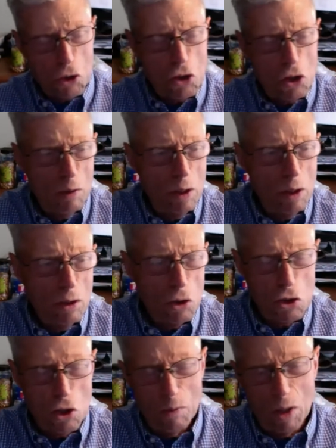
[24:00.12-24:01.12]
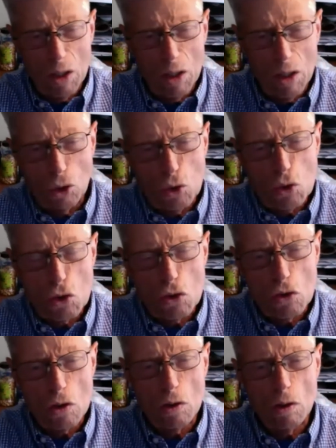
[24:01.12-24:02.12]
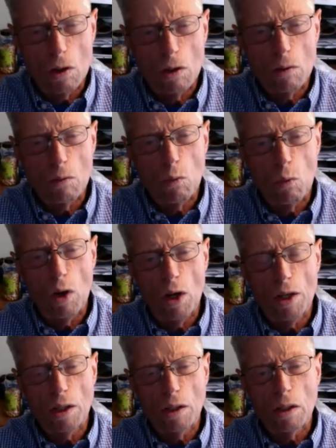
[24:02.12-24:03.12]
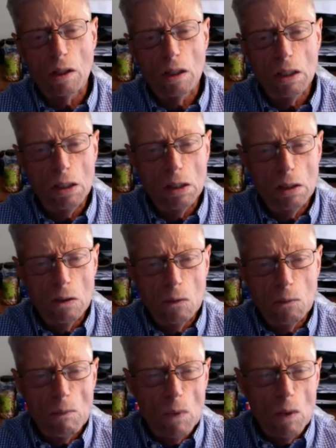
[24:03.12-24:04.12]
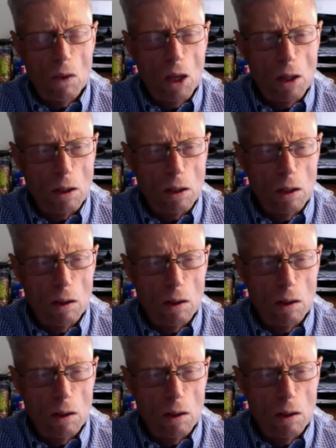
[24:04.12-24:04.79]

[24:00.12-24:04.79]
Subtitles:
the same kind of loose way that